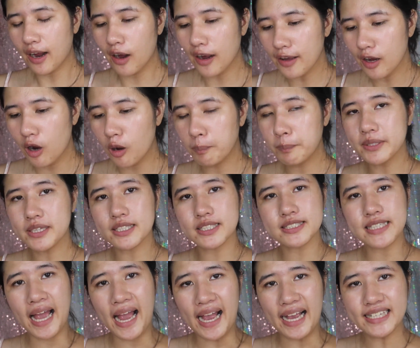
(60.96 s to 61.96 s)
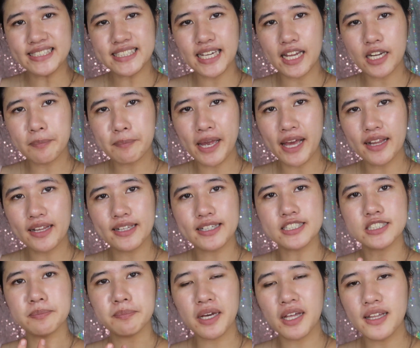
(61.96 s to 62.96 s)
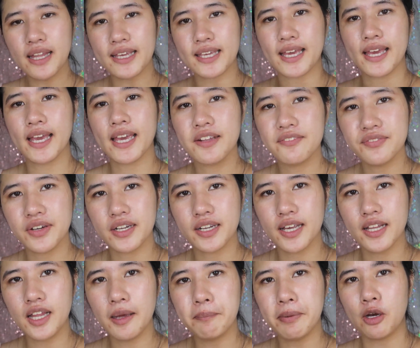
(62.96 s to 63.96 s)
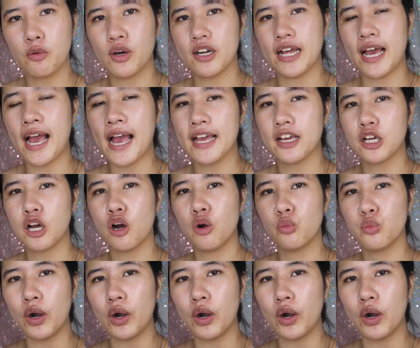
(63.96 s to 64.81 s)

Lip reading: I open this eyeshadow palette, it smells like a hint vanilla, but when I go